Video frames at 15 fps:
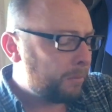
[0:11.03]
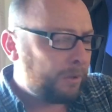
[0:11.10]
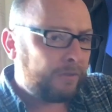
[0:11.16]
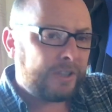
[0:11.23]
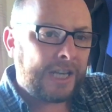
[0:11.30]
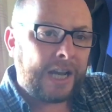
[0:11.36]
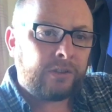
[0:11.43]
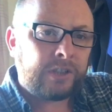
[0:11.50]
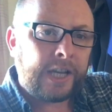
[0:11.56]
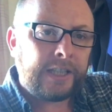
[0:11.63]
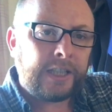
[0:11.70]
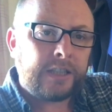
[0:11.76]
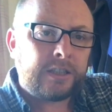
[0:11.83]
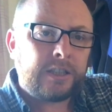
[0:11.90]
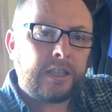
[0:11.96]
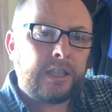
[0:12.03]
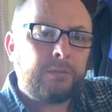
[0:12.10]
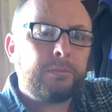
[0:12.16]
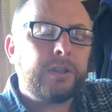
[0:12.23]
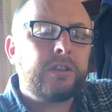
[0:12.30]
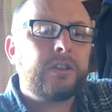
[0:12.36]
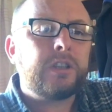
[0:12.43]
of a down day yesterday,
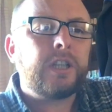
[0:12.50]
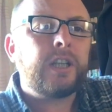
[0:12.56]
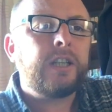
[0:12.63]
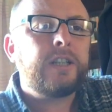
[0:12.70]
but